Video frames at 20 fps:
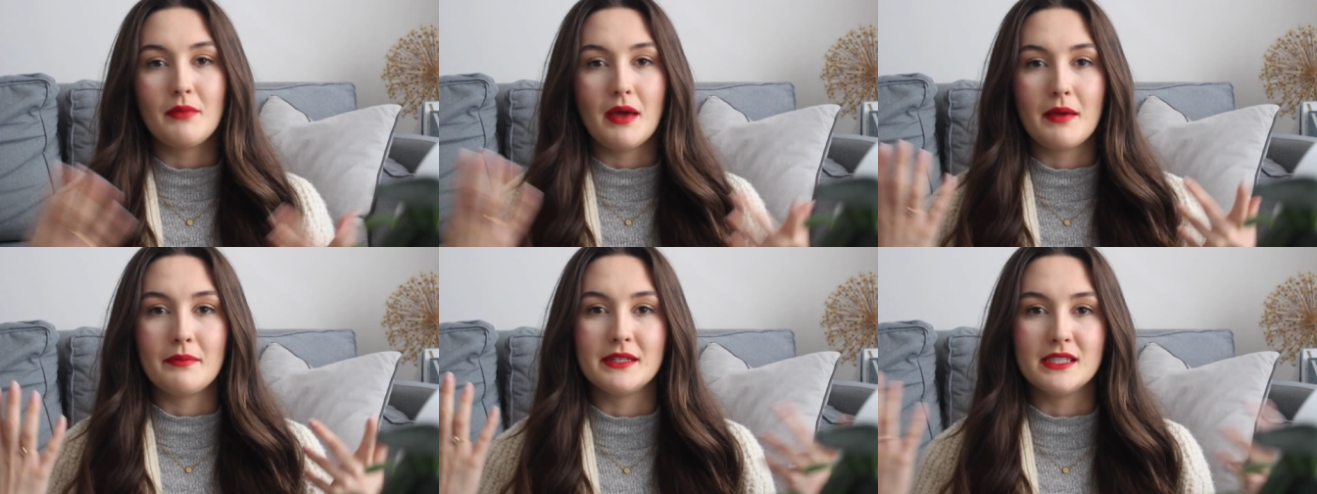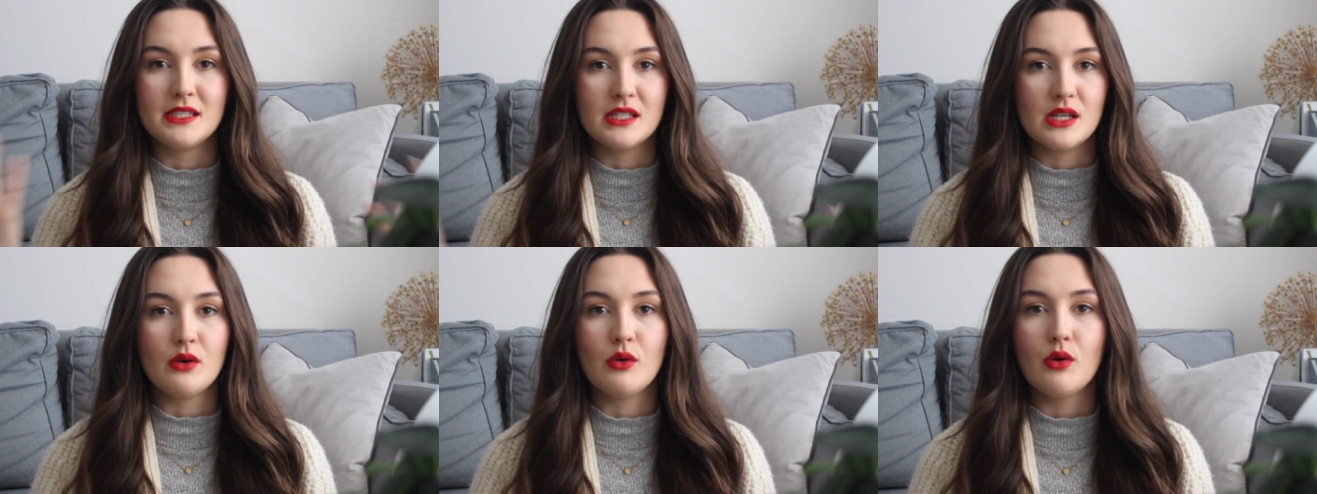Maybe
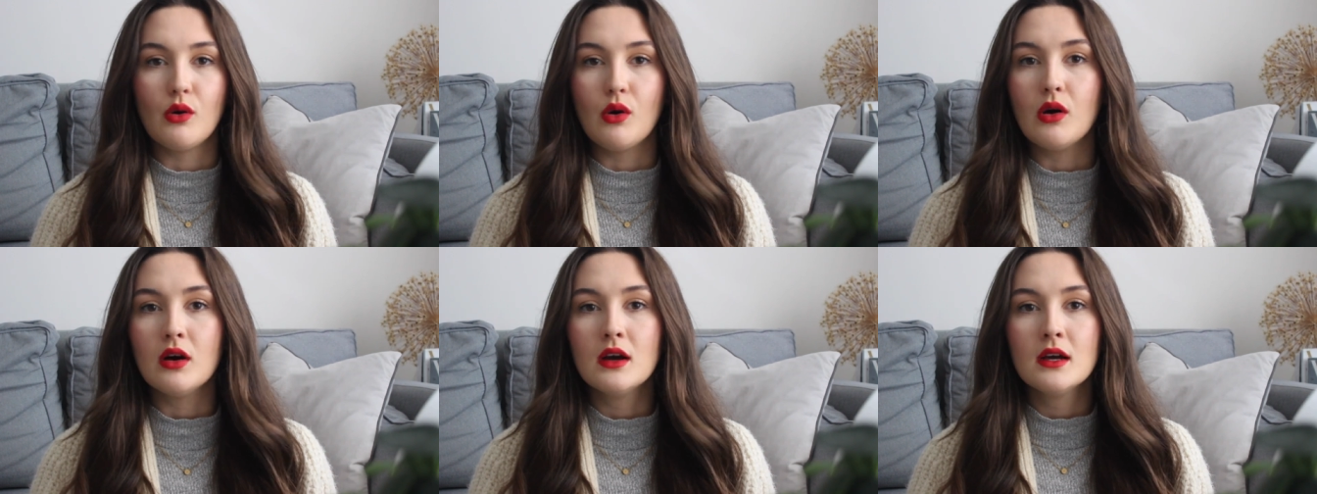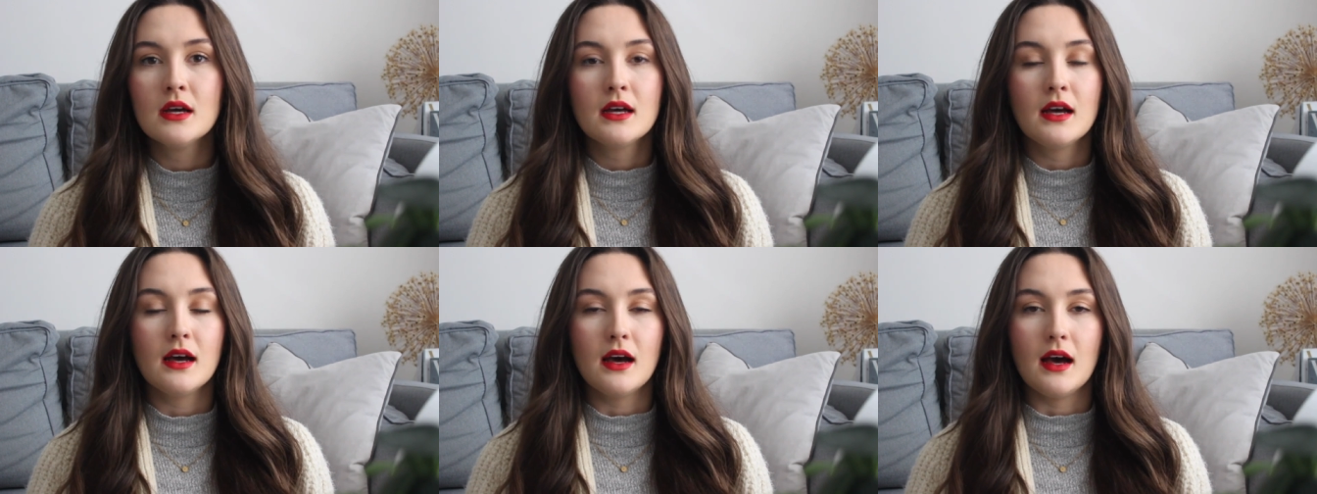Dior,
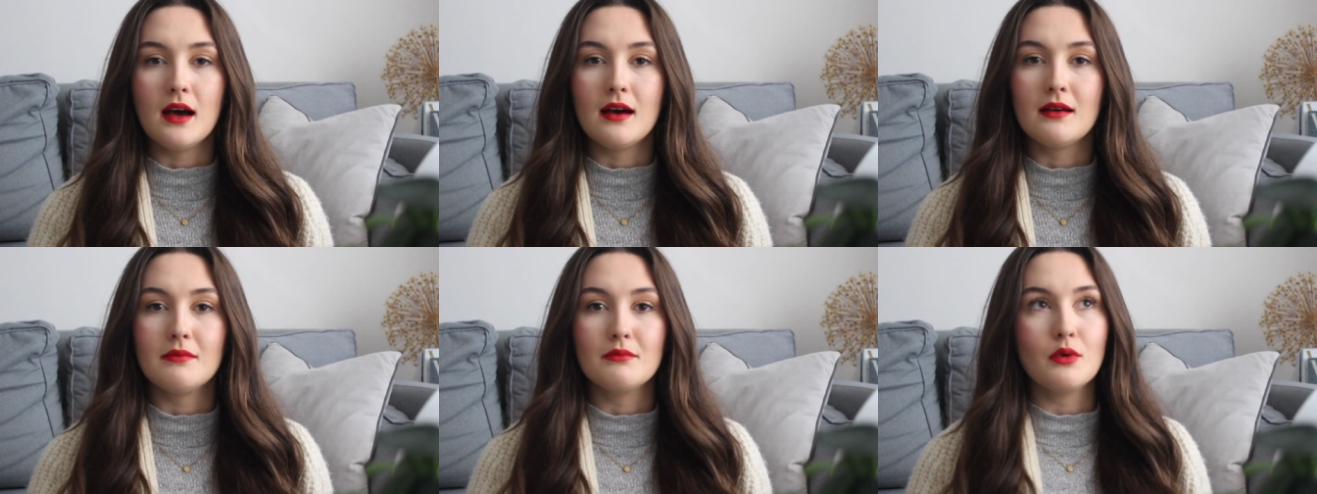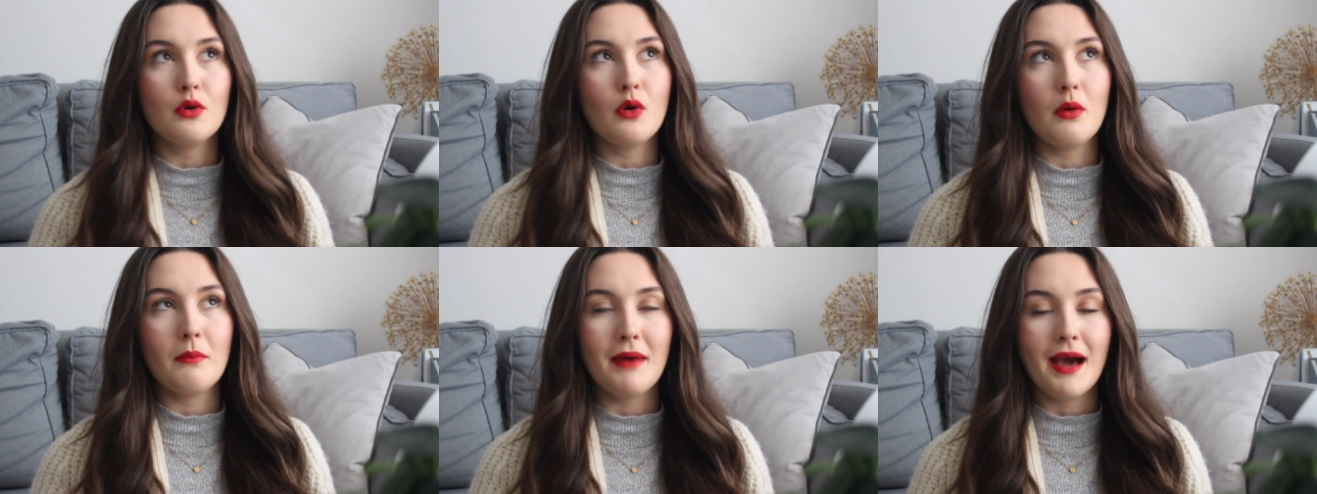uh,
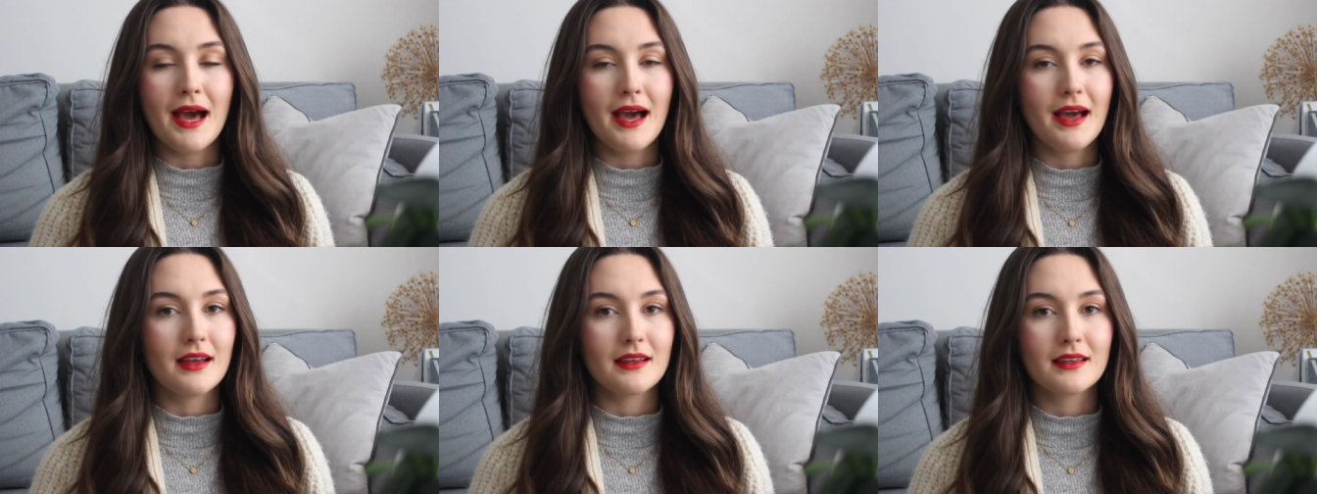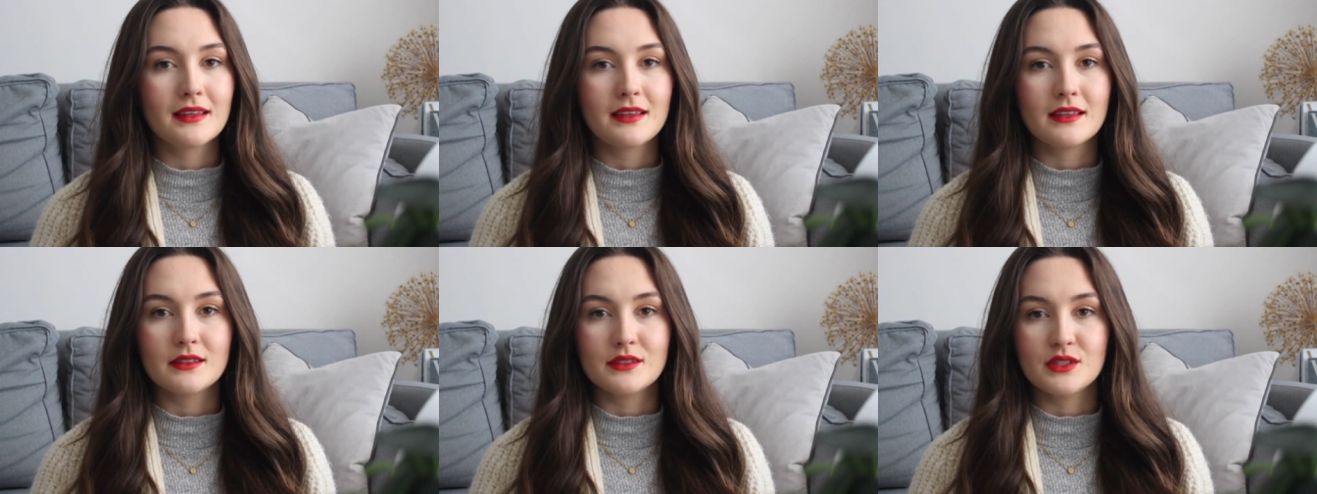more
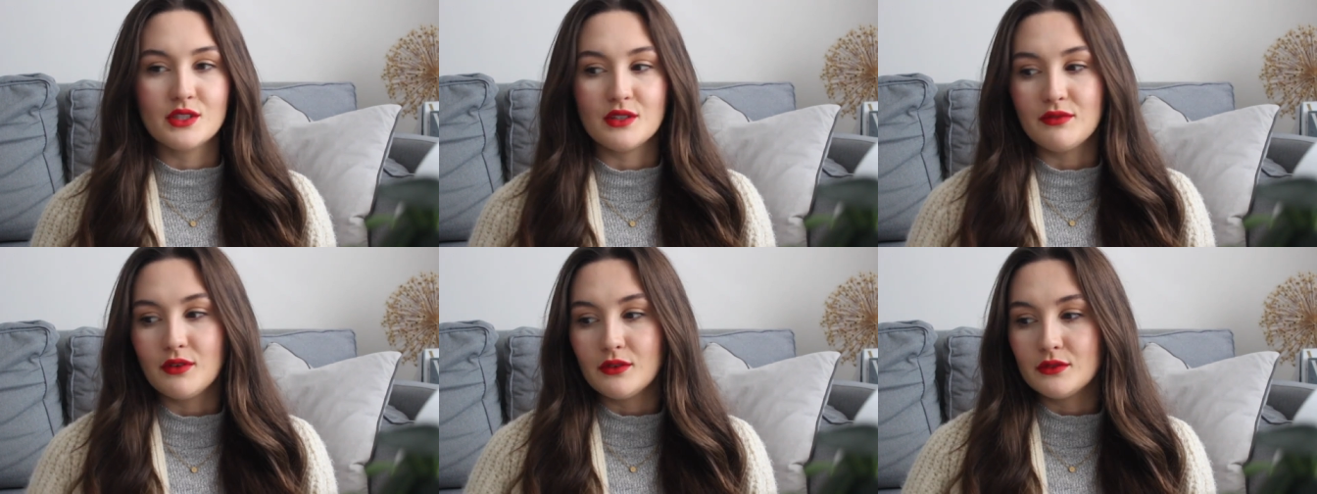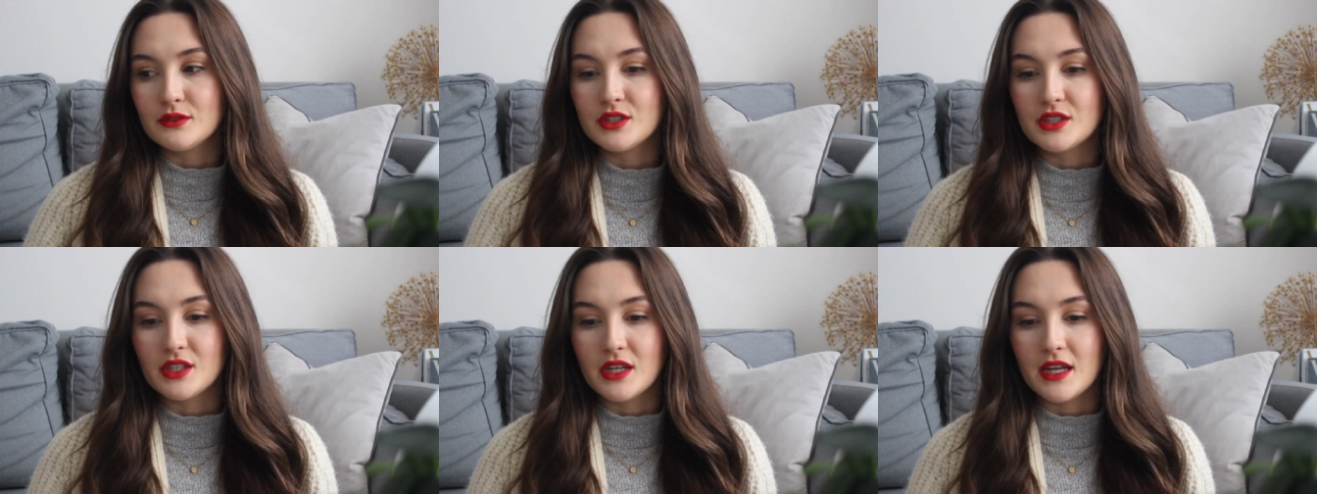MAC,
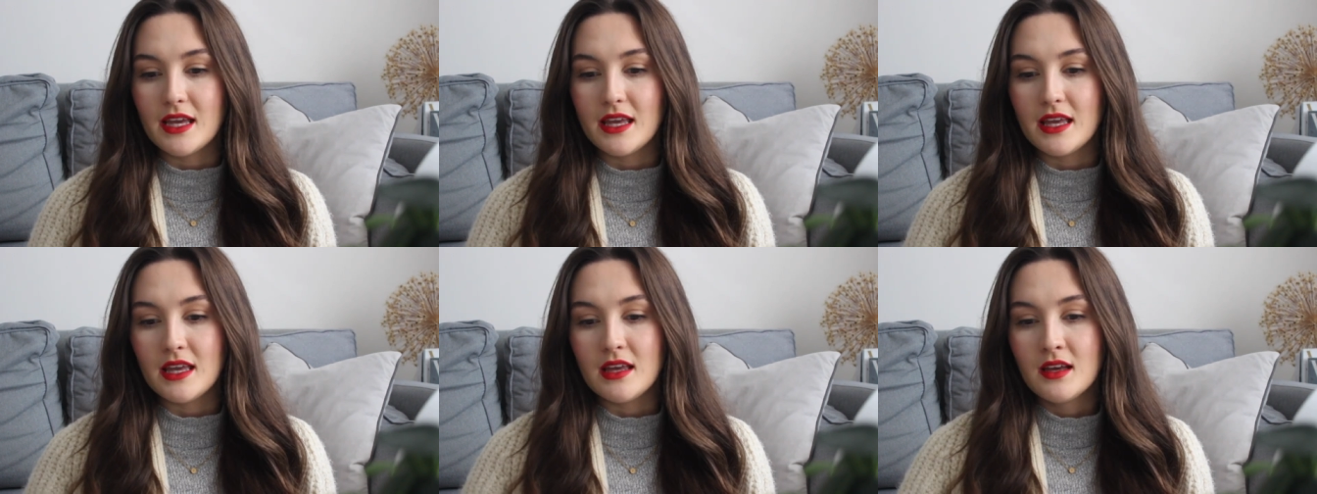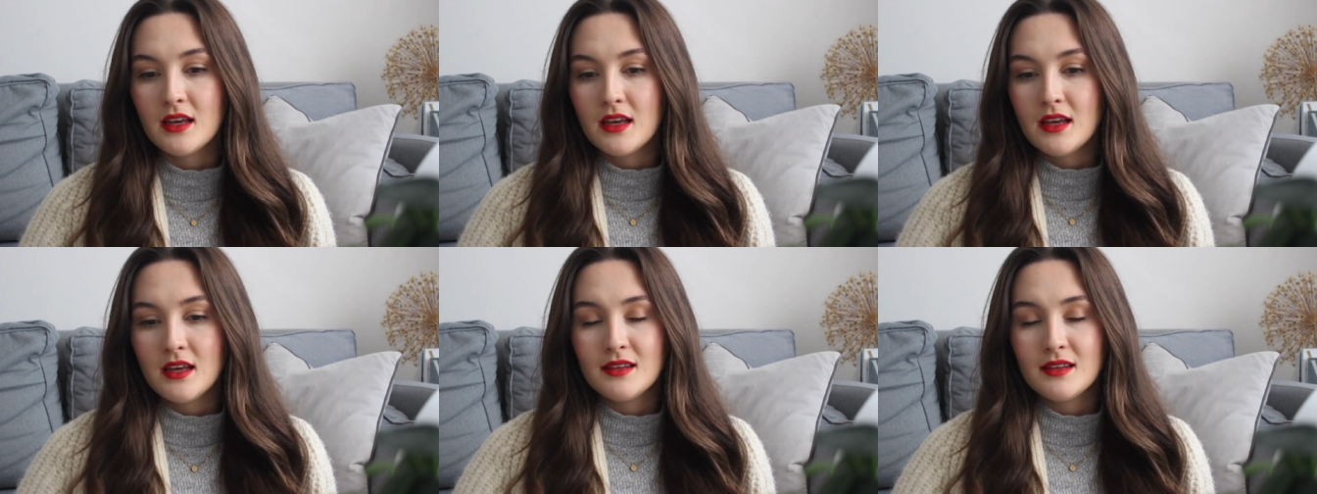Givenchy,